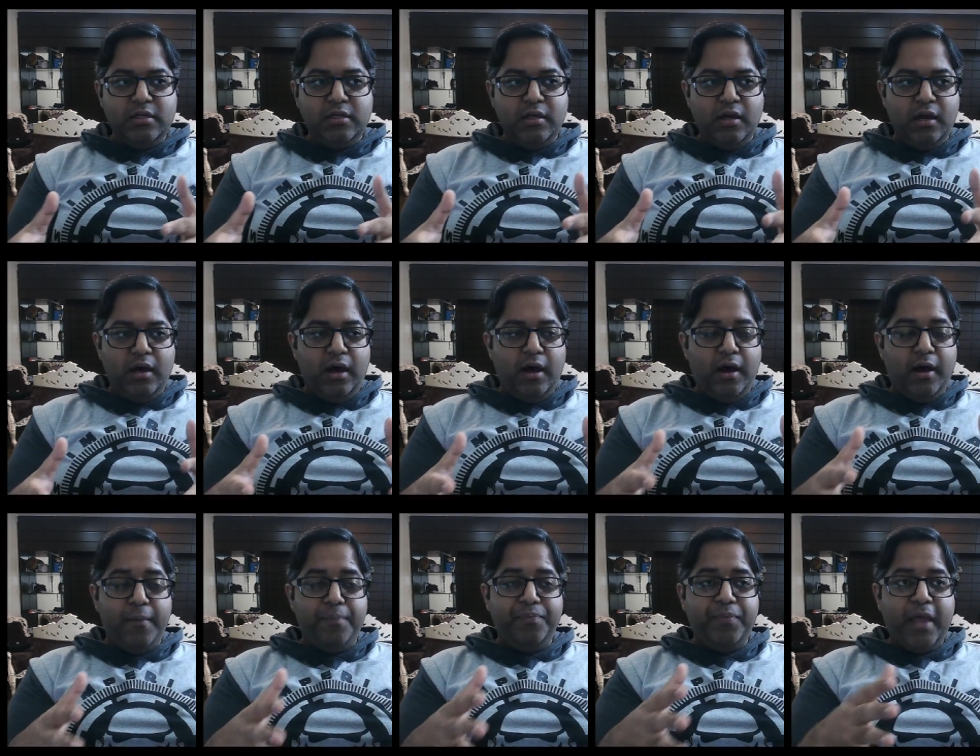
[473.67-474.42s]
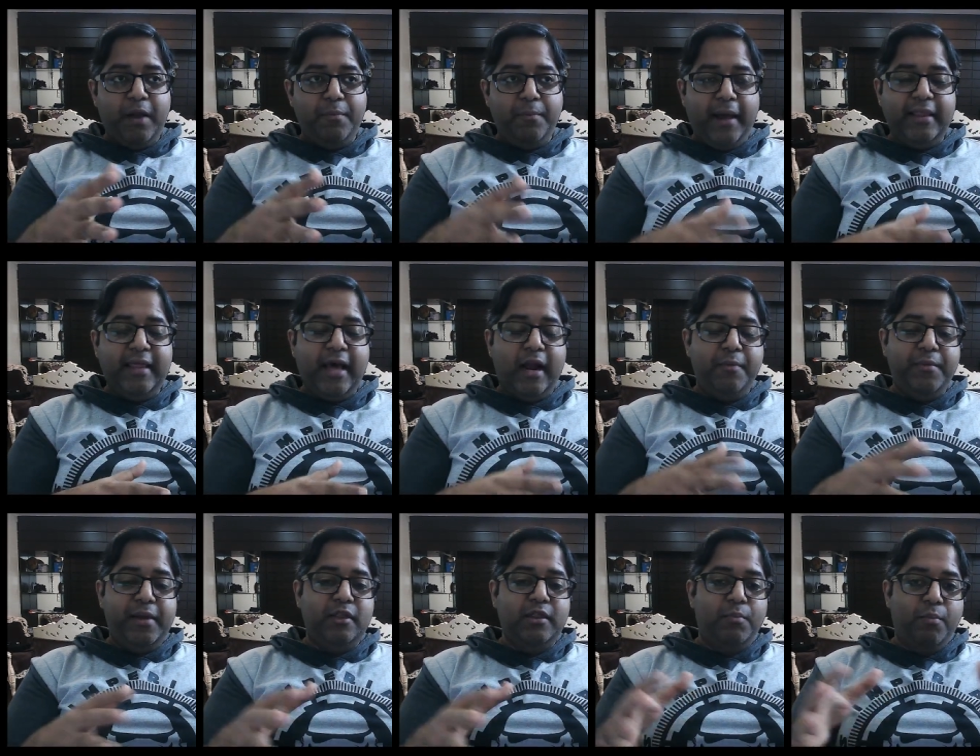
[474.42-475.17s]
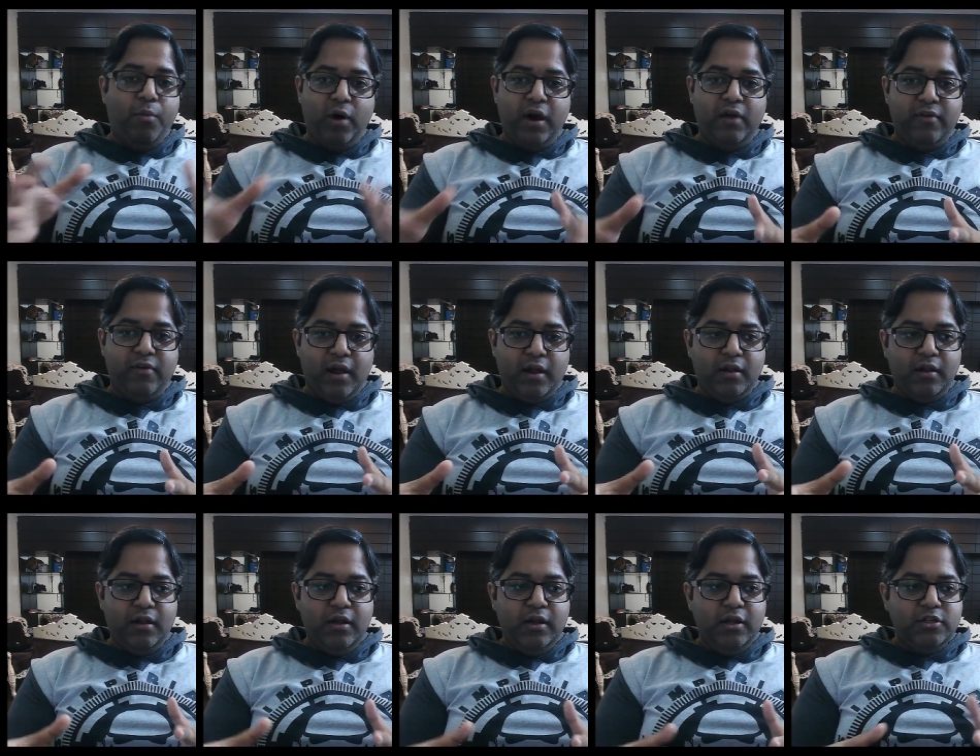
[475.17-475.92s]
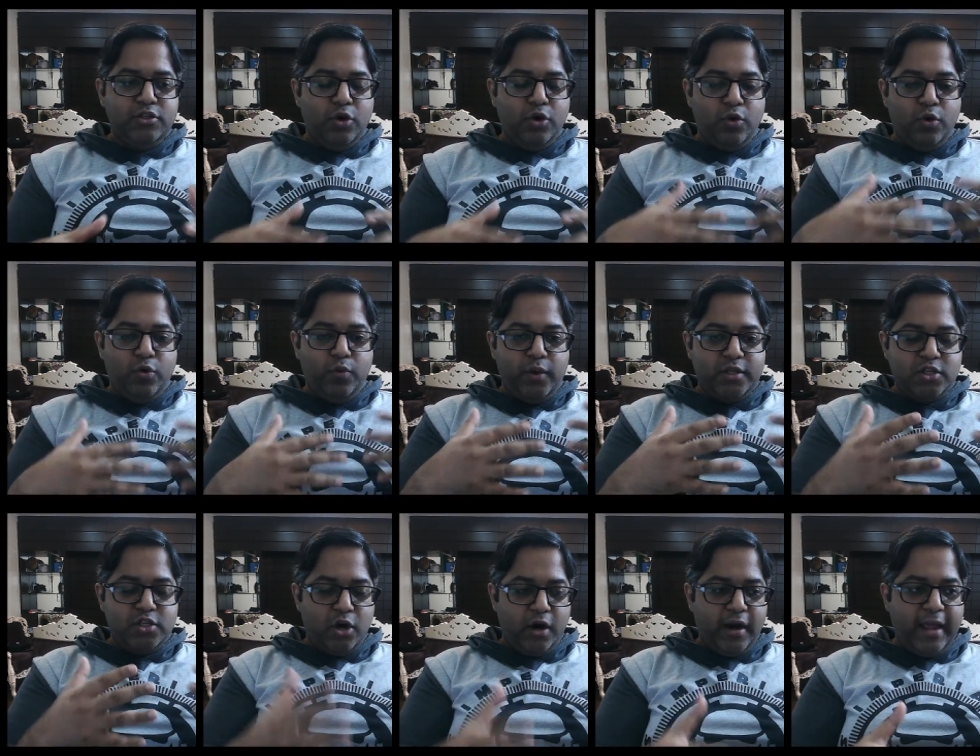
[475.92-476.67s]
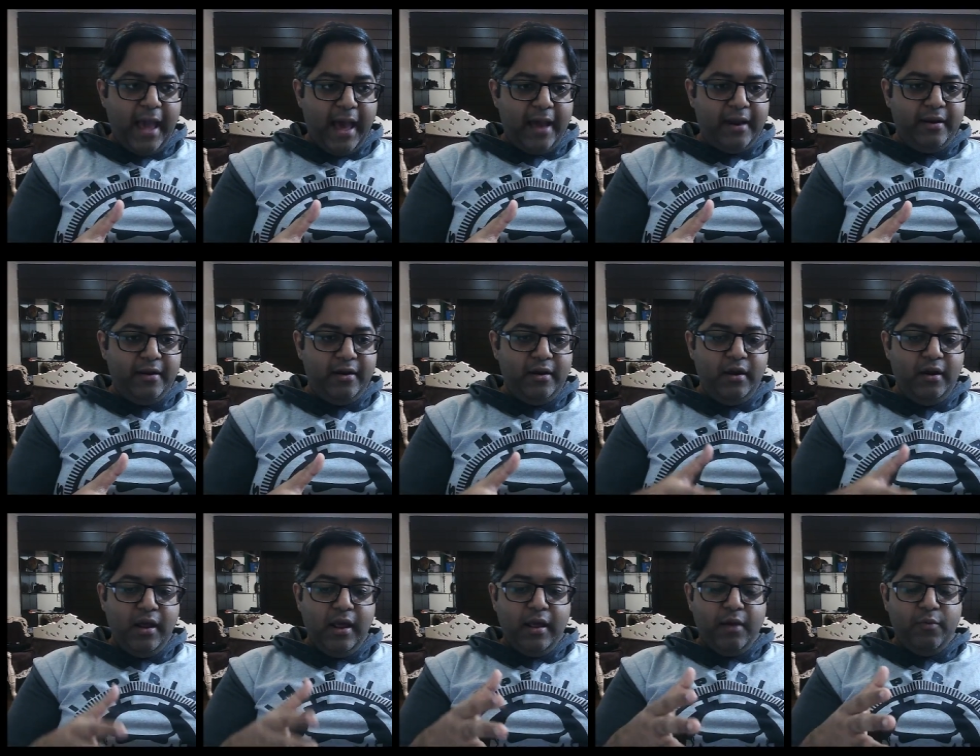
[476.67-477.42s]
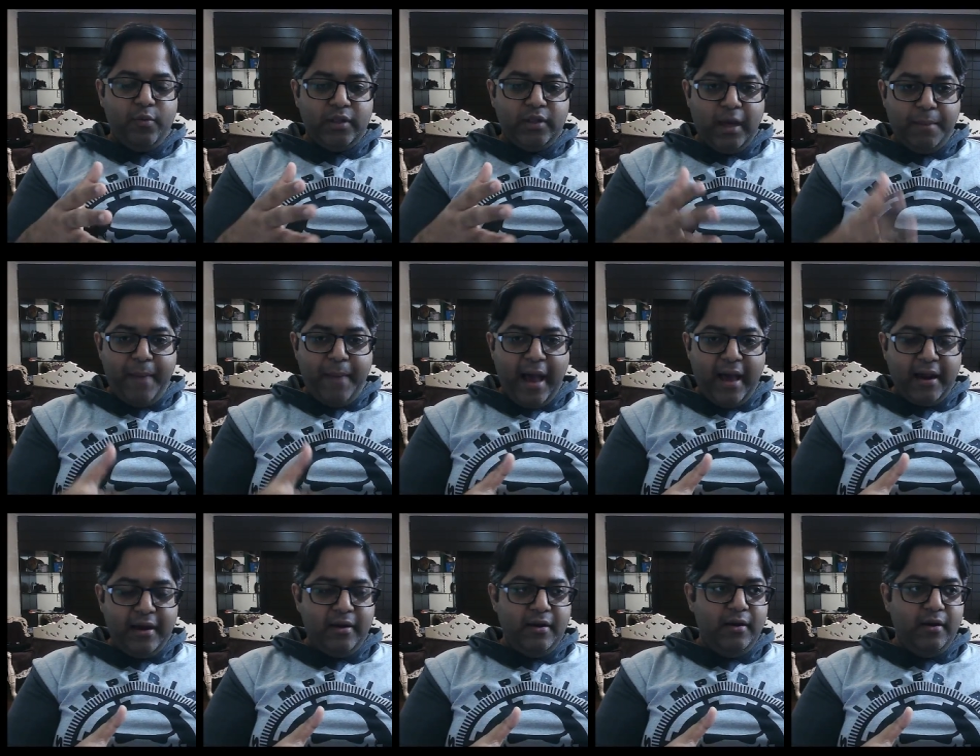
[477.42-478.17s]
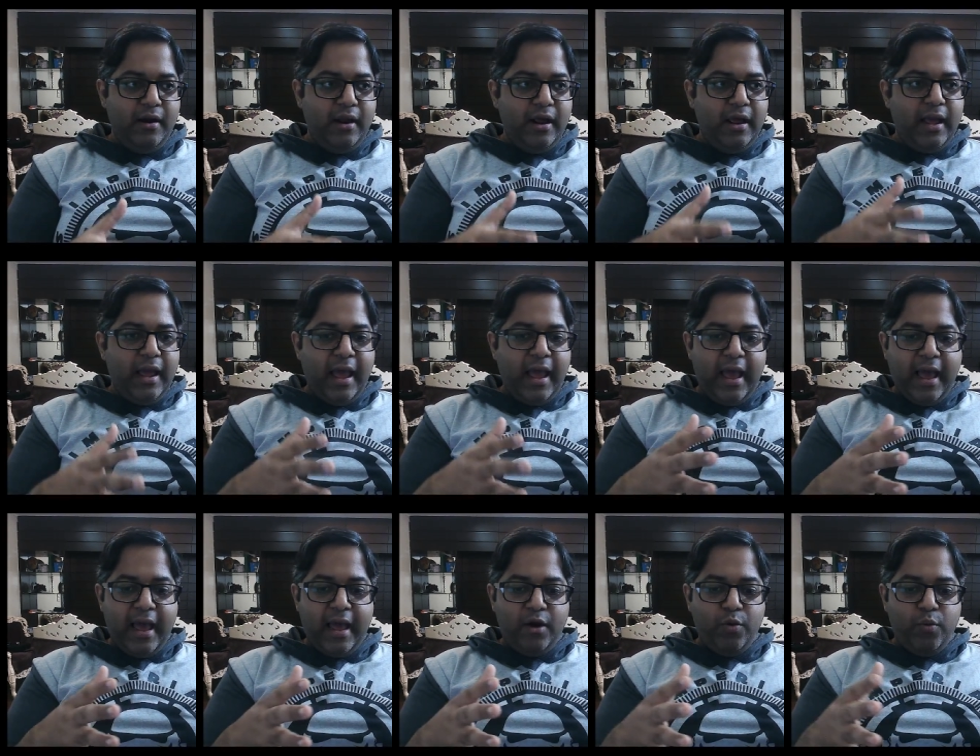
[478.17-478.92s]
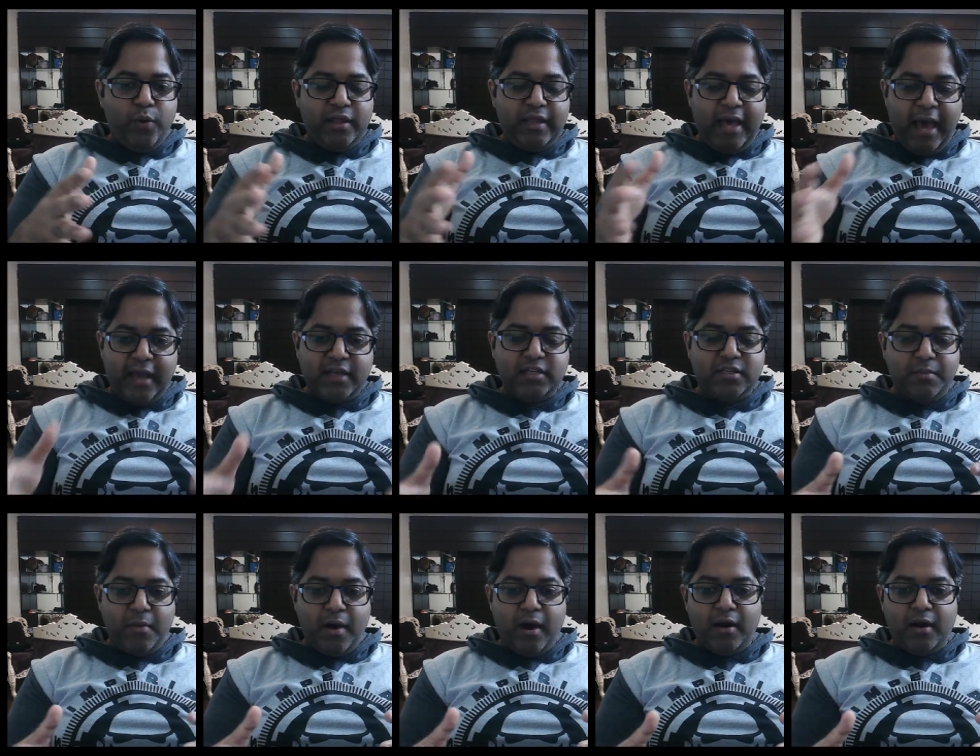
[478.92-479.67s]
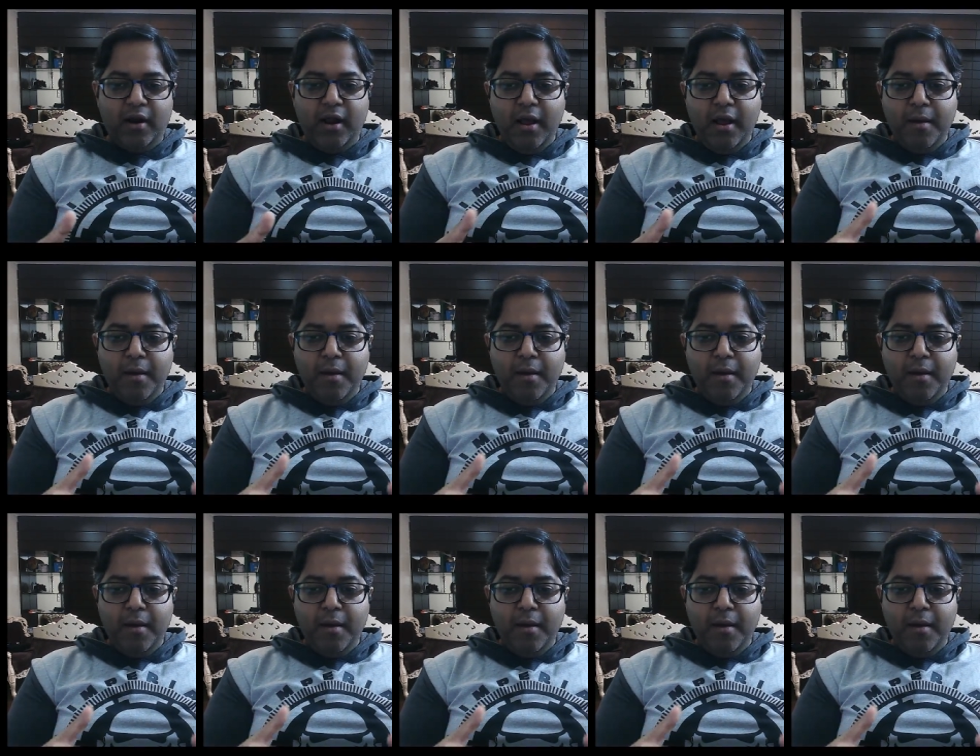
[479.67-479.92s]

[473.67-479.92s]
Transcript: And by that I mean the Mournival. So with Targaden, with Abaddon, and with Aximon.